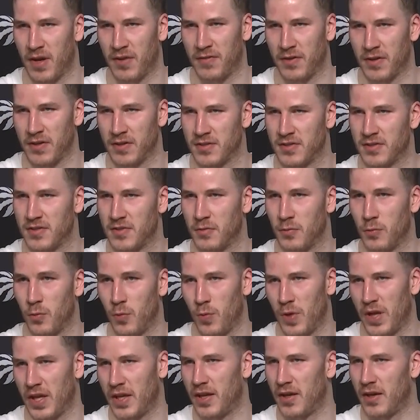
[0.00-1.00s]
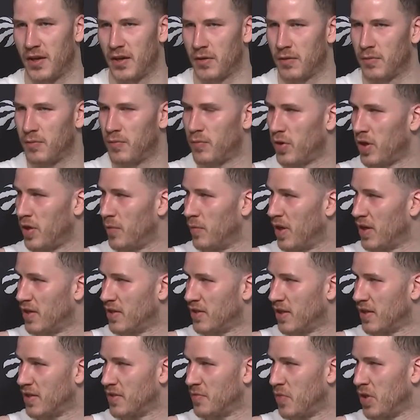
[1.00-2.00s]
game in the NBA,
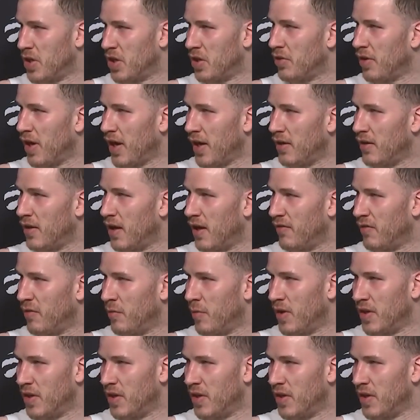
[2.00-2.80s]
and